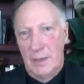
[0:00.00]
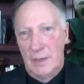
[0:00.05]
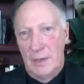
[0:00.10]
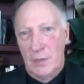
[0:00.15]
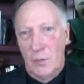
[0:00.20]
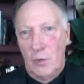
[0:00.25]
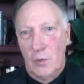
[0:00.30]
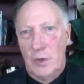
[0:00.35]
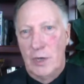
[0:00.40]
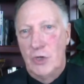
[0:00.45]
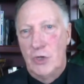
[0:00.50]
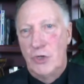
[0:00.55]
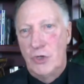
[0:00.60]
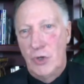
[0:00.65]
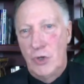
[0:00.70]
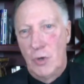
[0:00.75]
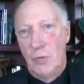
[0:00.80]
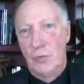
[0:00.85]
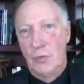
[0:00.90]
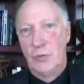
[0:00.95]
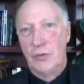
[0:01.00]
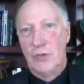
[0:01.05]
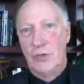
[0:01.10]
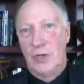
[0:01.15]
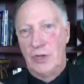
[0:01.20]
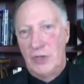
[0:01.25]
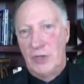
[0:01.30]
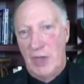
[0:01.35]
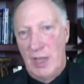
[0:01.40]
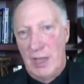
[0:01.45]
to where his shoulders and
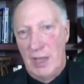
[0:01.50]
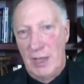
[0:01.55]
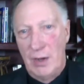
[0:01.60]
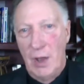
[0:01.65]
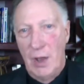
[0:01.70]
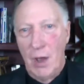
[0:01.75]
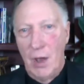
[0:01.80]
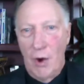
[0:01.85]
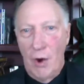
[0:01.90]
his head